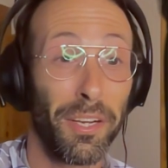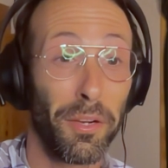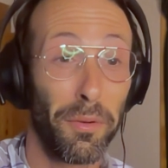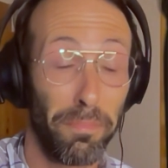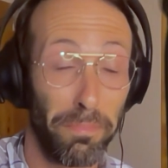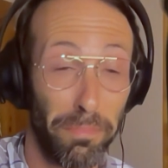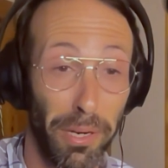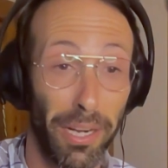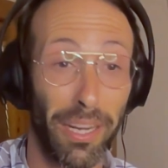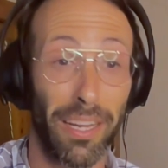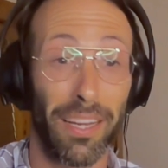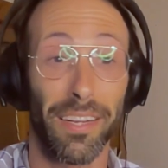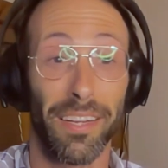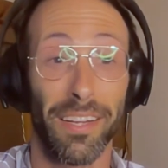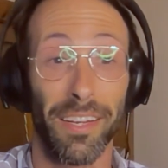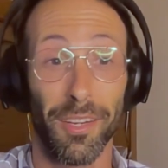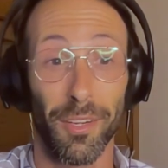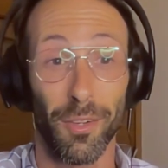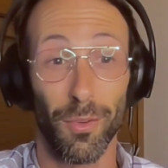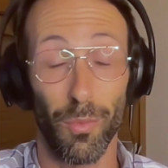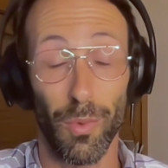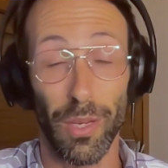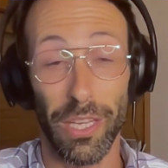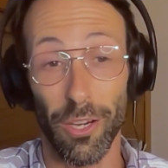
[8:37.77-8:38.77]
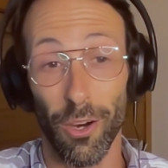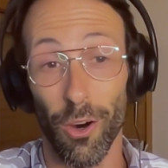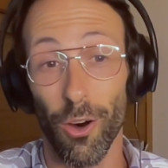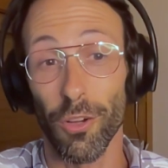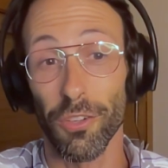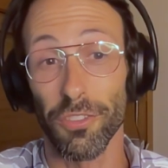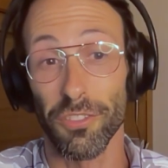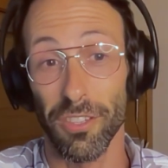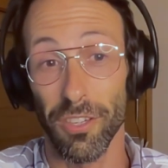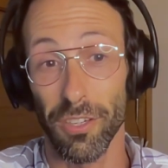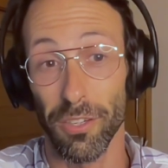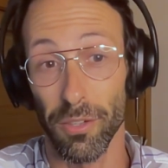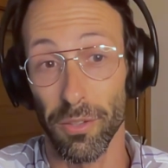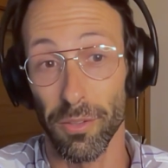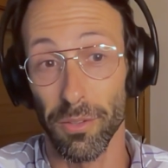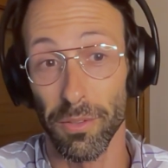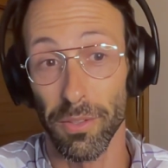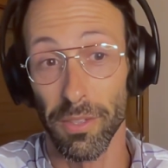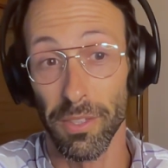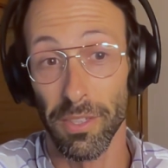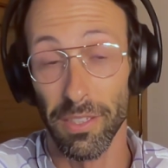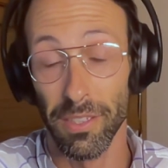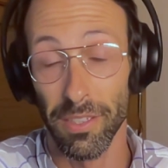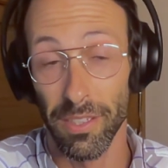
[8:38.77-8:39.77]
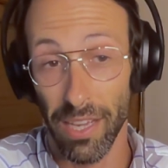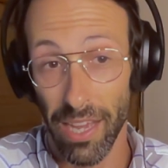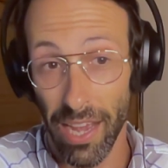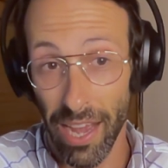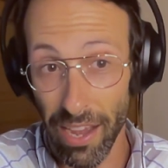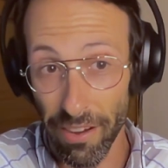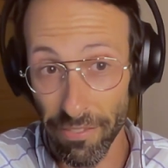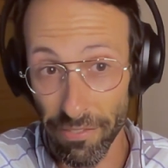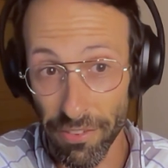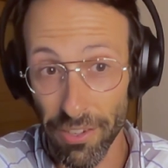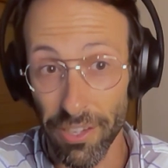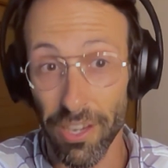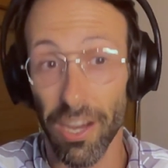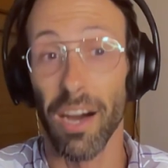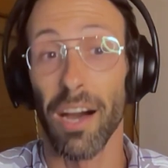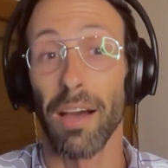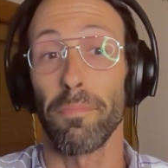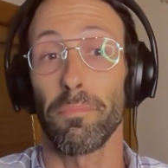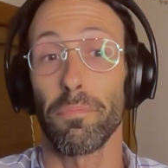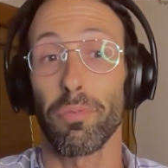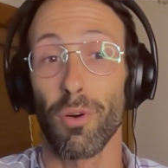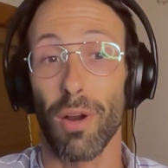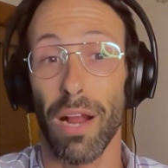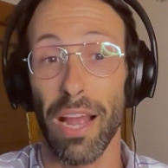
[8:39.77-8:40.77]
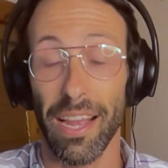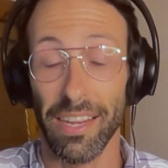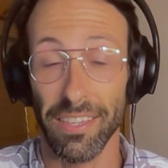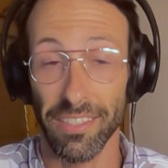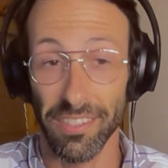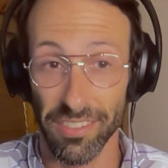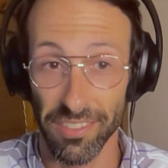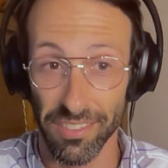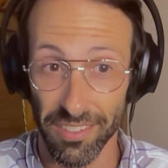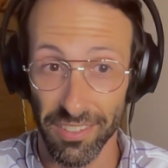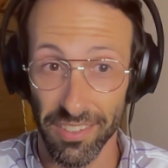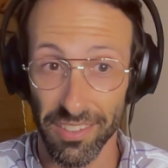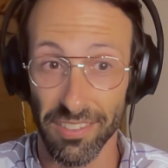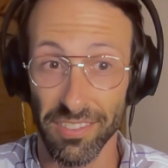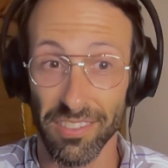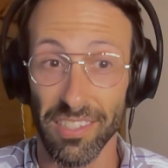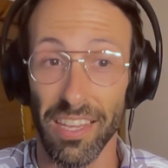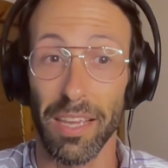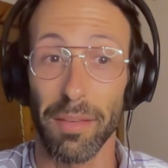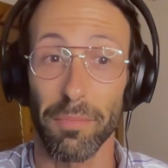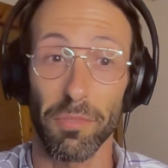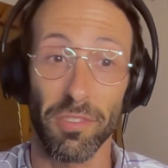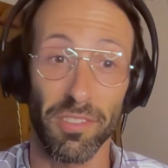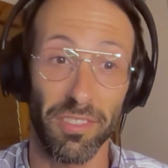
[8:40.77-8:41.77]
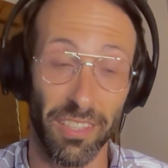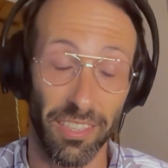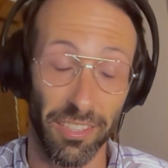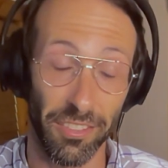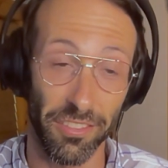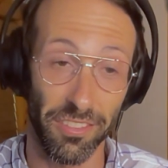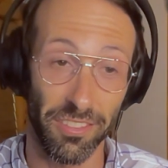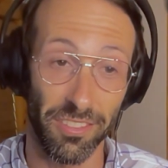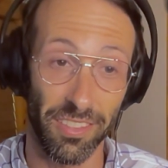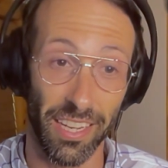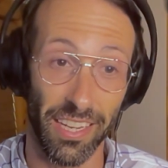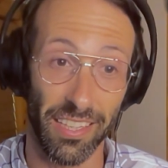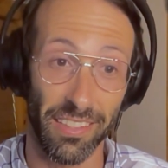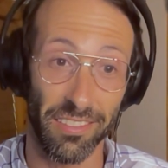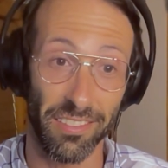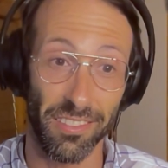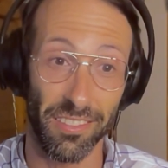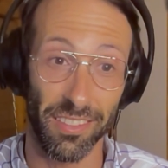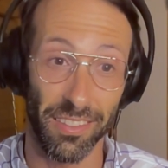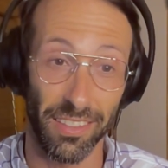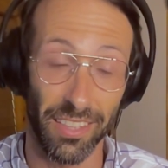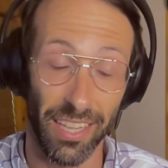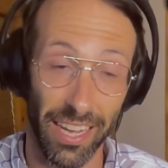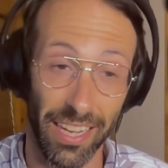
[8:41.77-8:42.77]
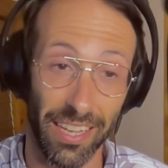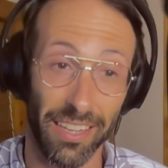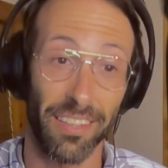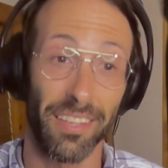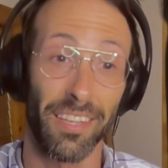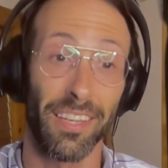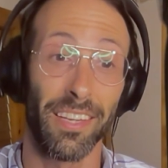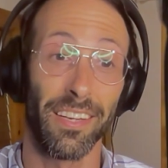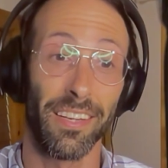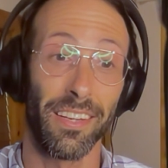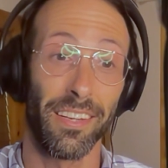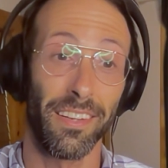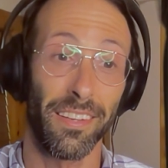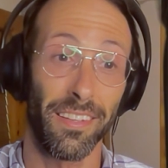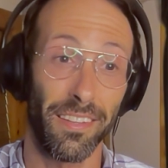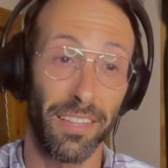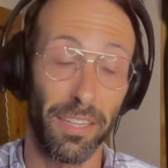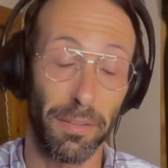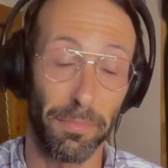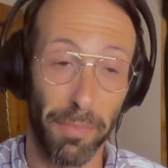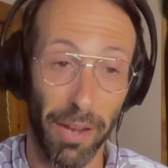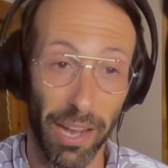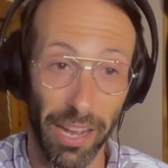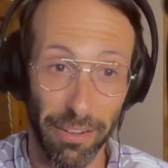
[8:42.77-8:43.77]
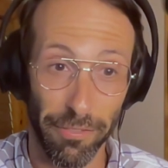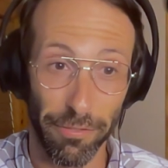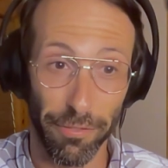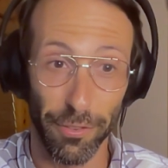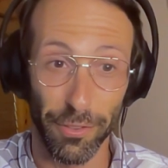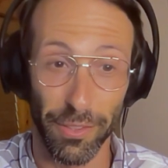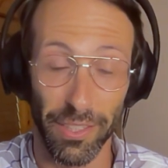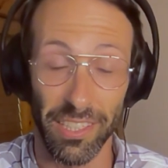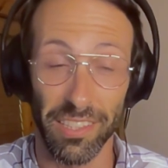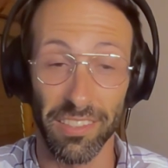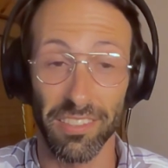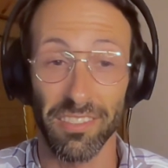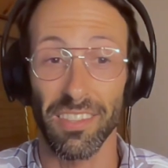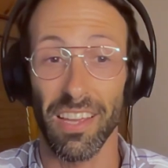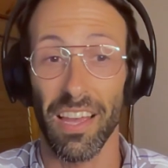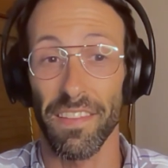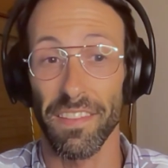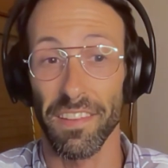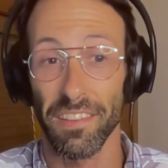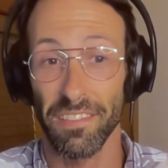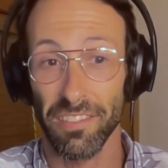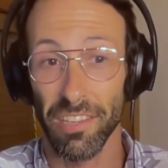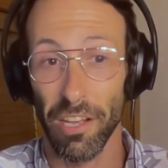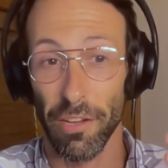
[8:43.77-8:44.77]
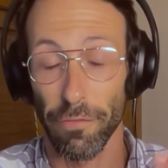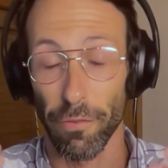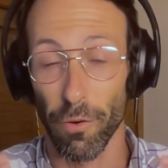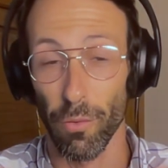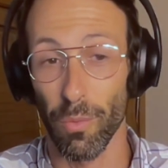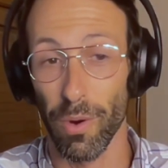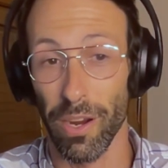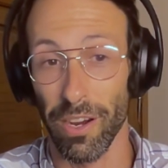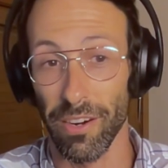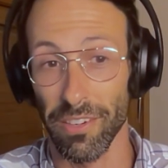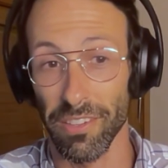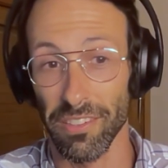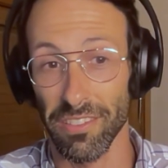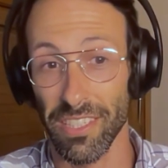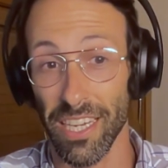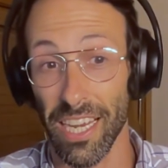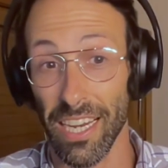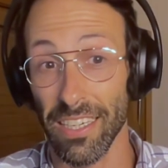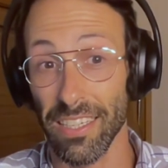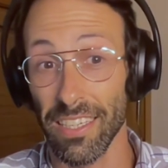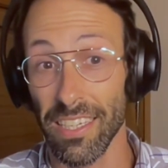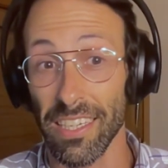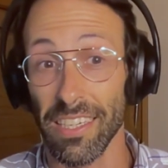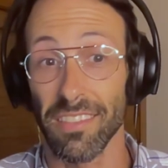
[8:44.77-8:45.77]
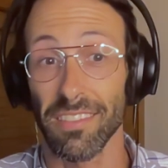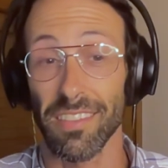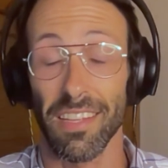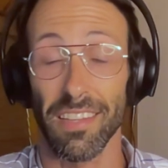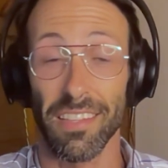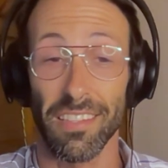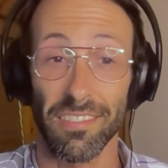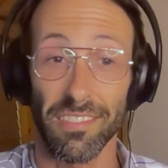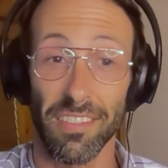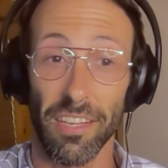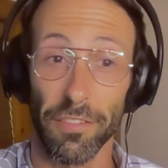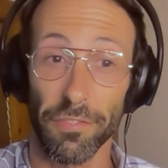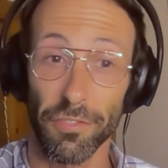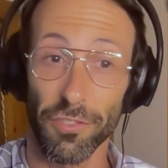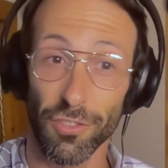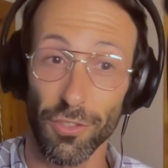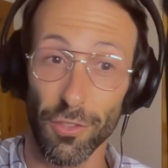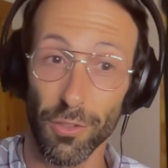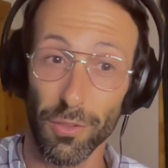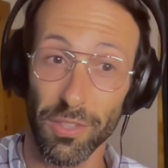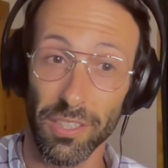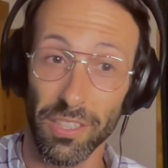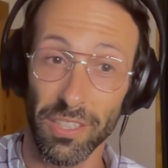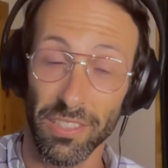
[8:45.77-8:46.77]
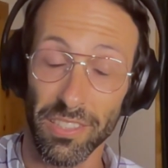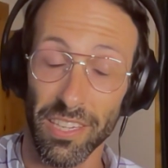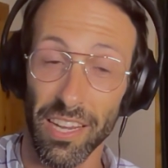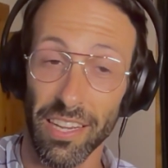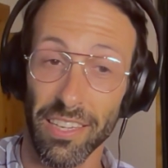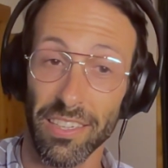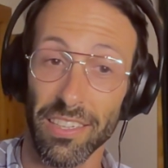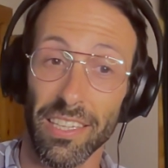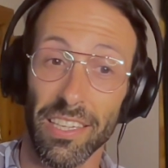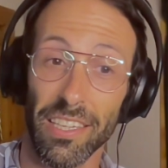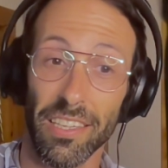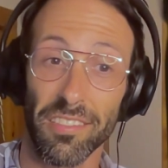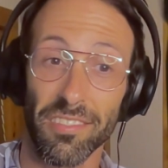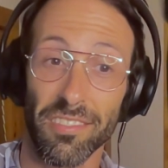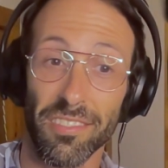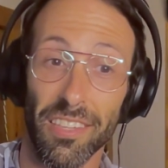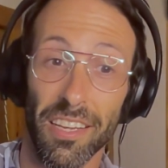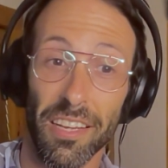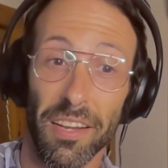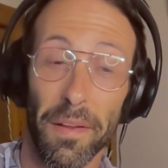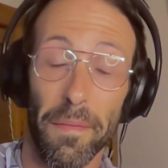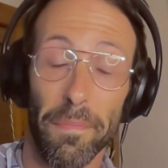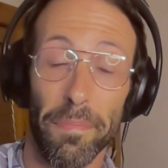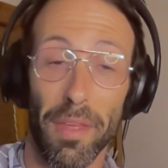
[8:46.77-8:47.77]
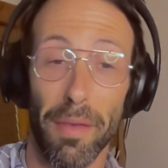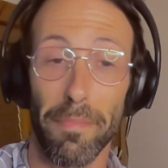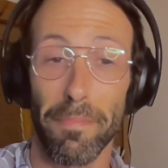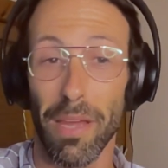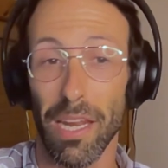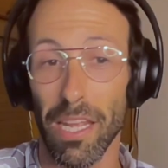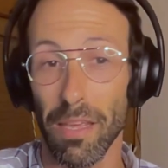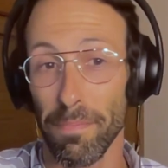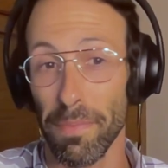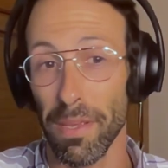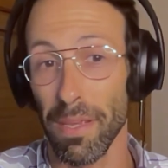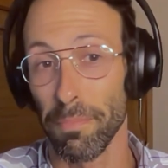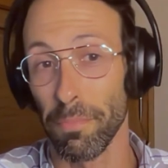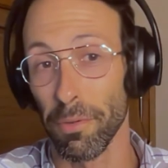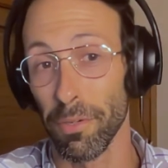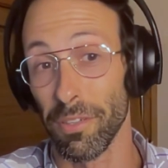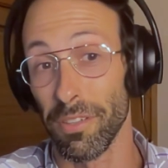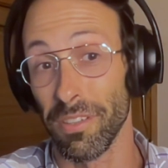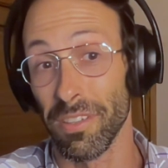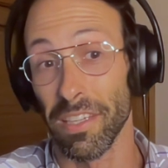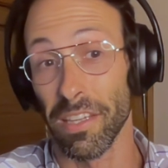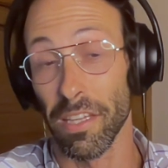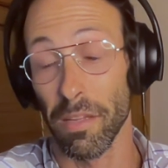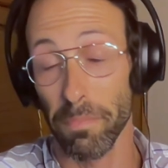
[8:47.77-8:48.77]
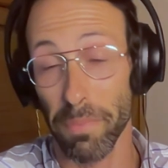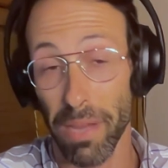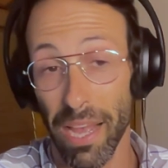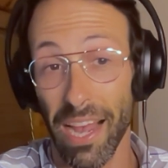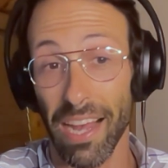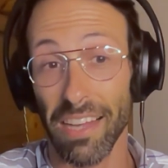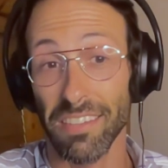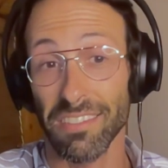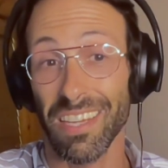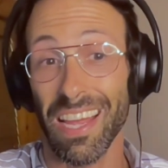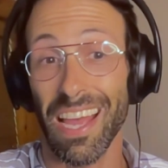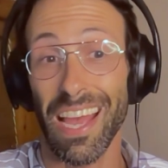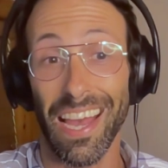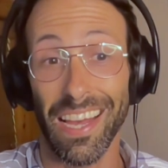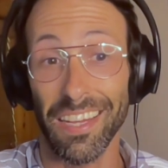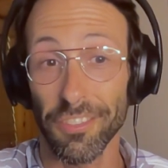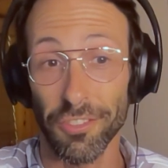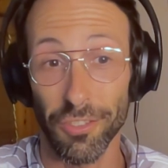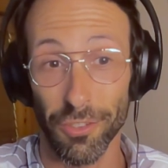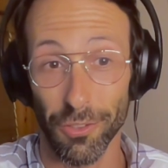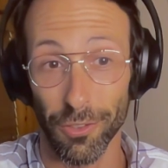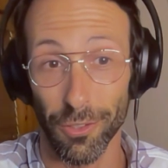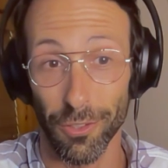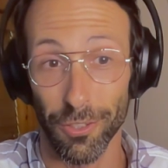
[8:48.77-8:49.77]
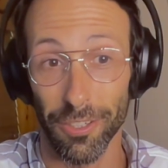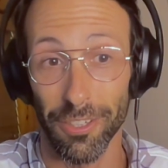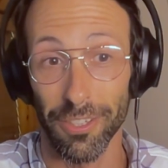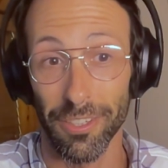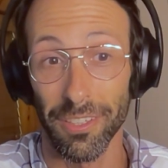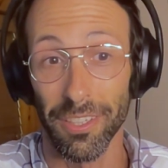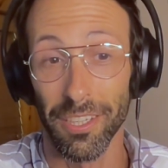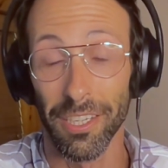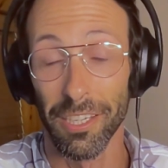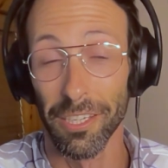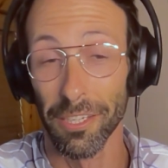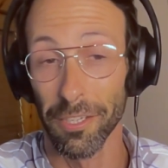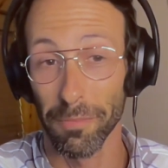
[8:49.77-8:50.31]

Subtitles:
But we also have not practiced the same skill sets, like the mindfulness and the self-awareness techniques and the self-soothing techniques that many people in the past had to learn,